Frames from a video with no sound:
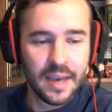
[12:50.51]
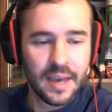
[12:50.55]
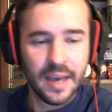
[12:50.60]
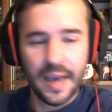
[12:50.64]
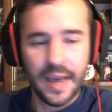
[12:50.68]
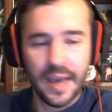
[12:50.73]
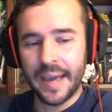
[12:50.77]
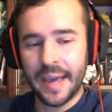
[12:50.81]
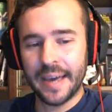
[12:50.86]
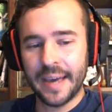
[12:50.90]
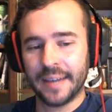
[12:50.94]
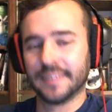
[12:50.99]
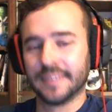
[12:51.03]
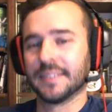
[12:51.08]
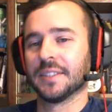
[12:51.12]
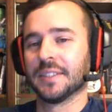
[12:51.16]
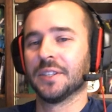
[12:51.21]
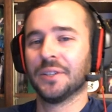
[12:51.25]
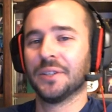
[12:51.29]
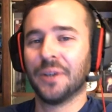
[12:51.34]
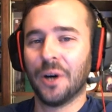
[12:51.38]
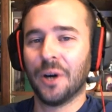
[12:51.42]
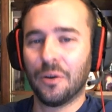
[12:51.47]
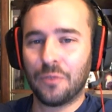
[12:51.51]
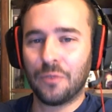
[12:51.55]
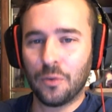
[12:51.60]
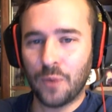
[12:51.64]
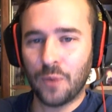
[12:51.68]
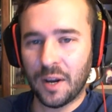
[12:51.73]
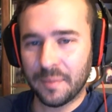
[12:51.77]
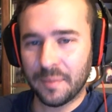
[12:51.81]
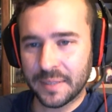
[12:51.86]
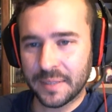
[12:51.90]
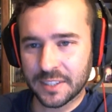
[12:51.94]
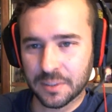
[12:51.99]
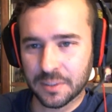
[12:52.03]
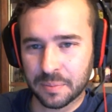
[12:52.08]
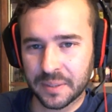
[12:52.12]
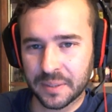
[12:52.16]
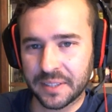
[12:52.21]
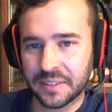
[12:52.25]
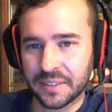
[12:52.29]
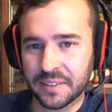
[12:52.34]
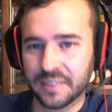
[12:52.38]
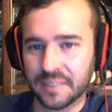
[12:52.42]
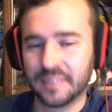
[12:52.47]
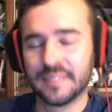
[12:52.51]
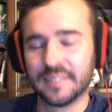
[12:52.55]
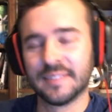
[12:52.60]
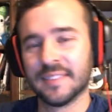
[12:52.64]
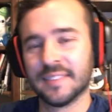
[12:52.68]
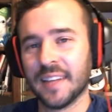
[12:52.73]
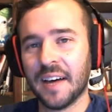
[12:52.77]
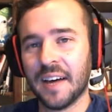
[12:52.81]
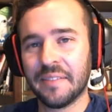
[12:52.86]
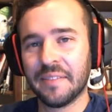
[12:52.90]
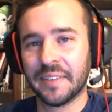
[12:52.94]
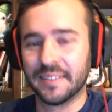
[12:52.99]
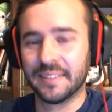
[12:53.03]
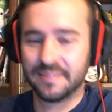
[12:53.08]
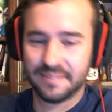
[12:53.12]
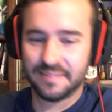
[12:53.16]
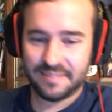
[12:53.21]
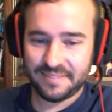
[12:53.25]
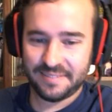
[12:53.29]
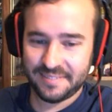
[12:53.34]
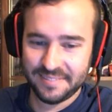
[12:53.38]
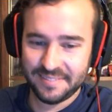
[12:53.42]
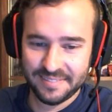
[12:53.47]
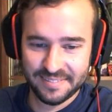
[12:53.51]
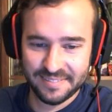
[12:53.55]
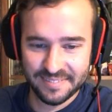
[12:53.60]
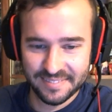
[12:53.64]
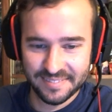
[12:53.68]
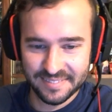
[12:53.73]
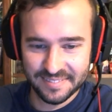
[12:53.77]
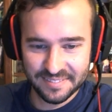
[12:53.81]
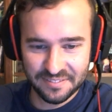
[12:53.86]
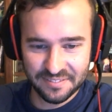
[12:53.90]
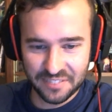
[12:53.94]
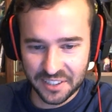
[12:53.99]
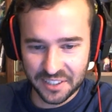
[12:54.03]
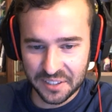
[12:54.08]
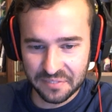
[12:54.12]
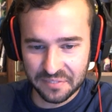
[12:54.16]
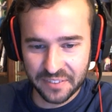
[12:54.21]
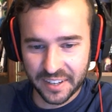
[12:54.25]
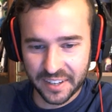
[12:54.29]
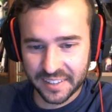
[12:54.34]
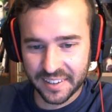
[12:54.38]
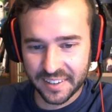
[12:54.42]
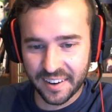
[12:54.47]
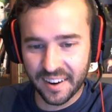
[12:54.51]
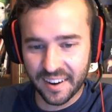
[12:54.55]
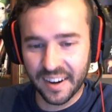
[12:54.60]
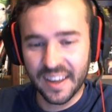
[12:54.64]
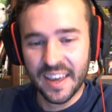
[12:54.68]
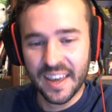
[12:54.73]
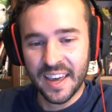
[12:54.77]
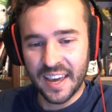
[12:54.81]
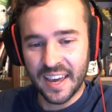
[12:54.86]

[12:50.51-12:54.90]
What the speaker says: And Overwhelming Splendor, love it, really fun card.